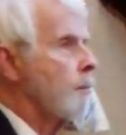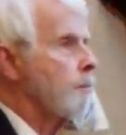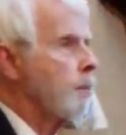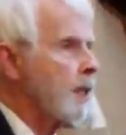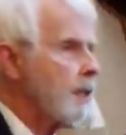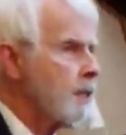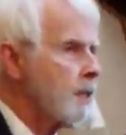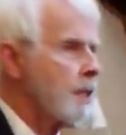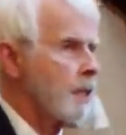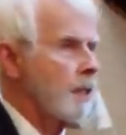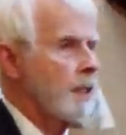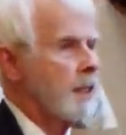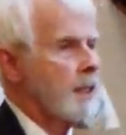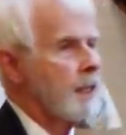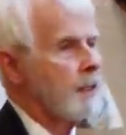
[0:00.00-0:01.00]

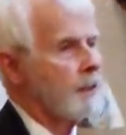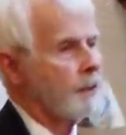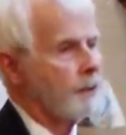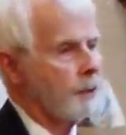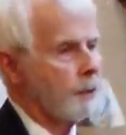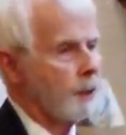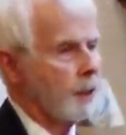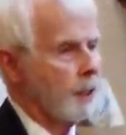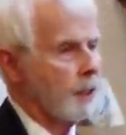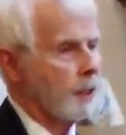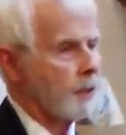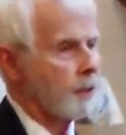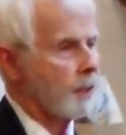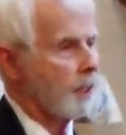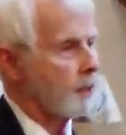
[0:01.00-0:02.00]
basically, the theory
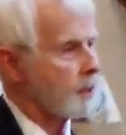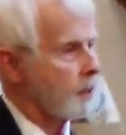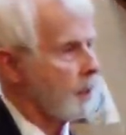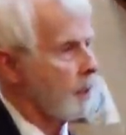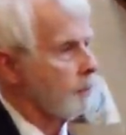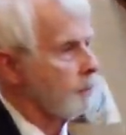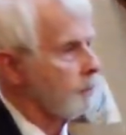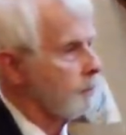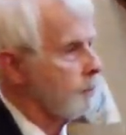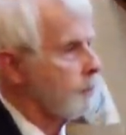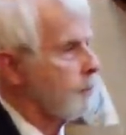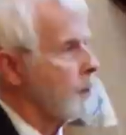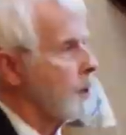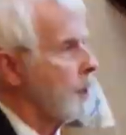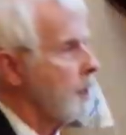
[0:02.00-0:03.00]
is that some
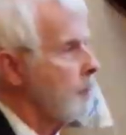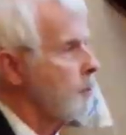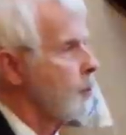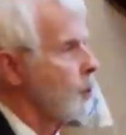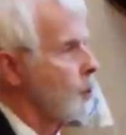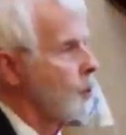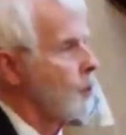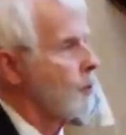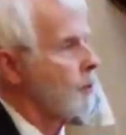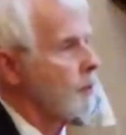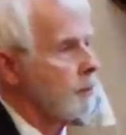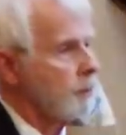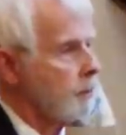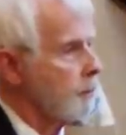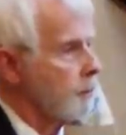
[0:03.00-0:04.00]
Hebrew
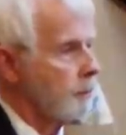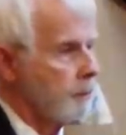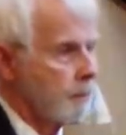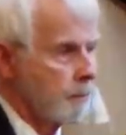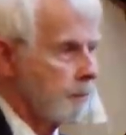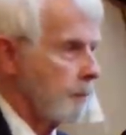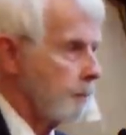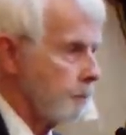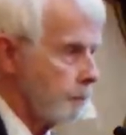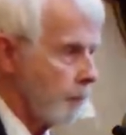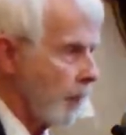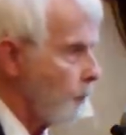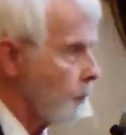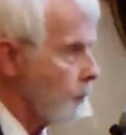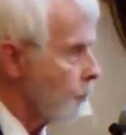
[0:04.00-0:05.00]

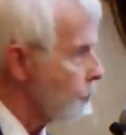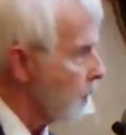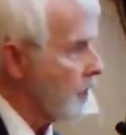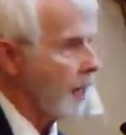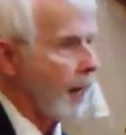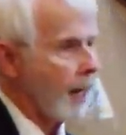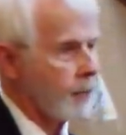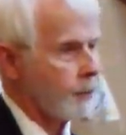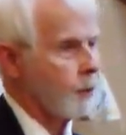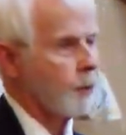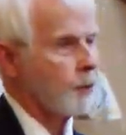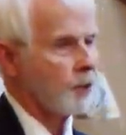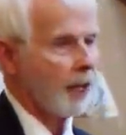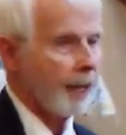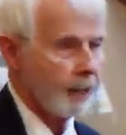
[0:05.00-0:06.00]

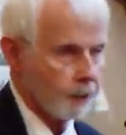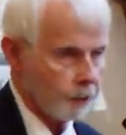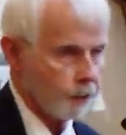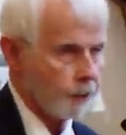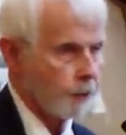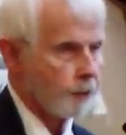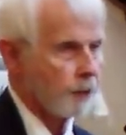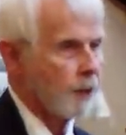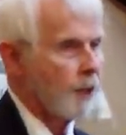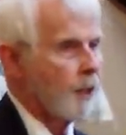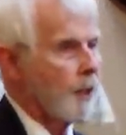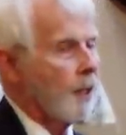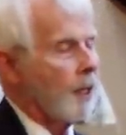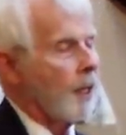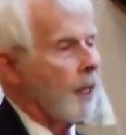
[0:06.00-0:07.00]
redactors, editors,
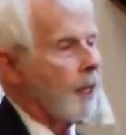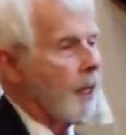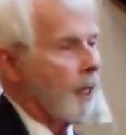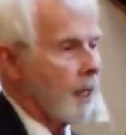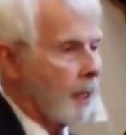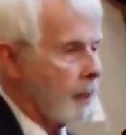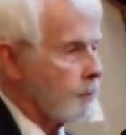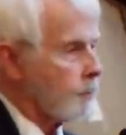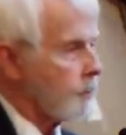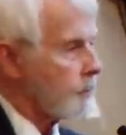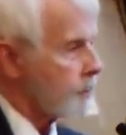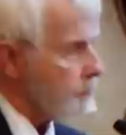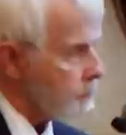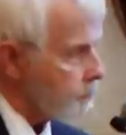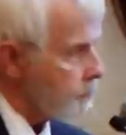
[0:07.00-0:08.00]
um,
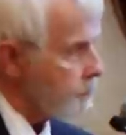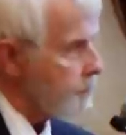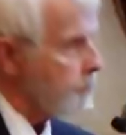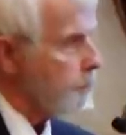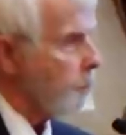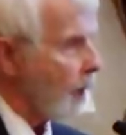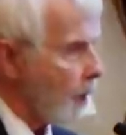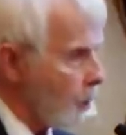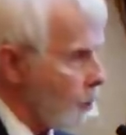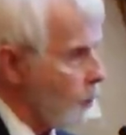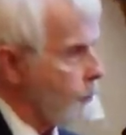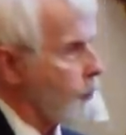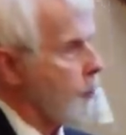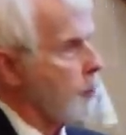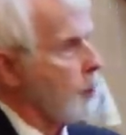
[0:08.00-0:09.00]

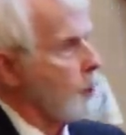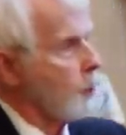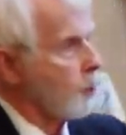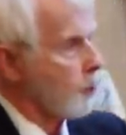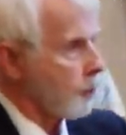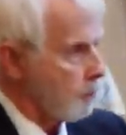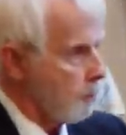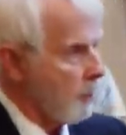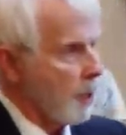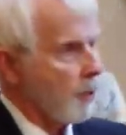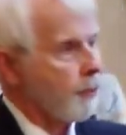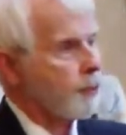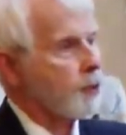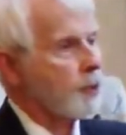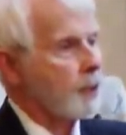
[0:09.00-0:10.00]
borrowed from those
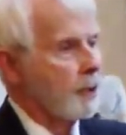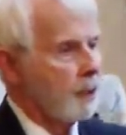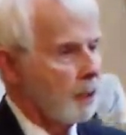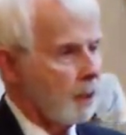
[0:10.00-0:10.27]
myths,